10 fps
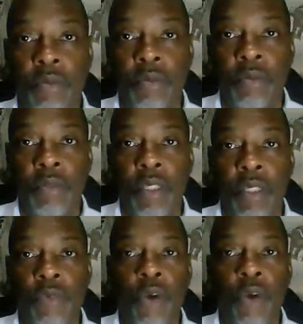You've
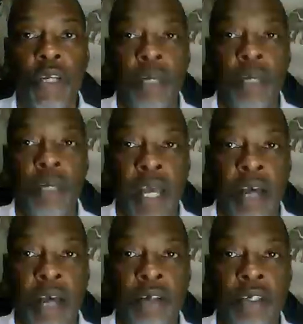woken up now.
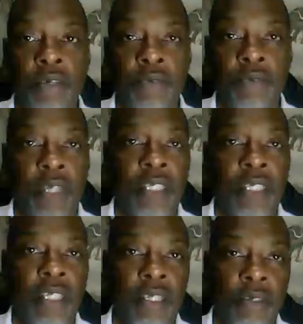Your friends
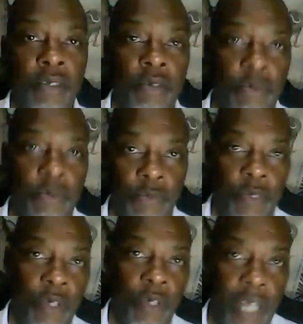and
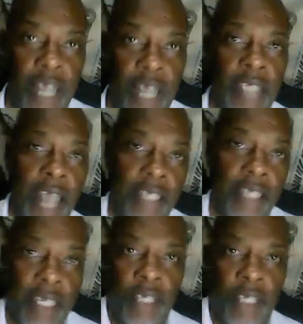your contacts in
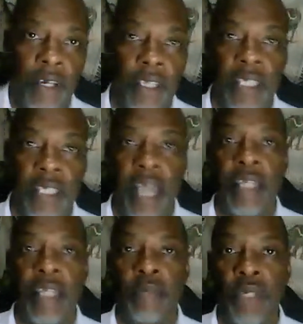Kenya are
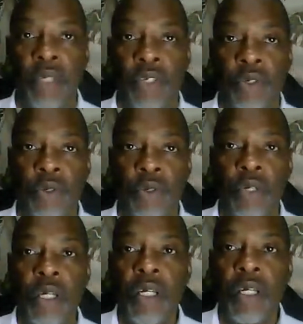excited to meet
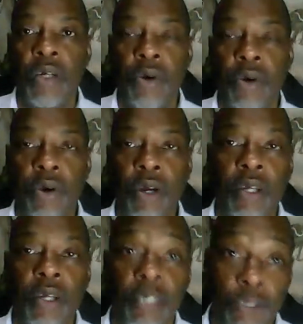you,
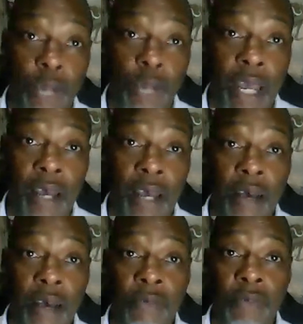or you
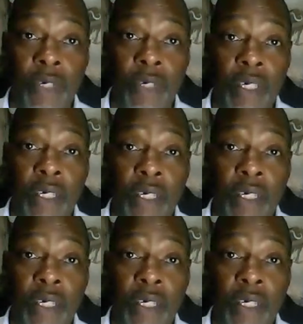have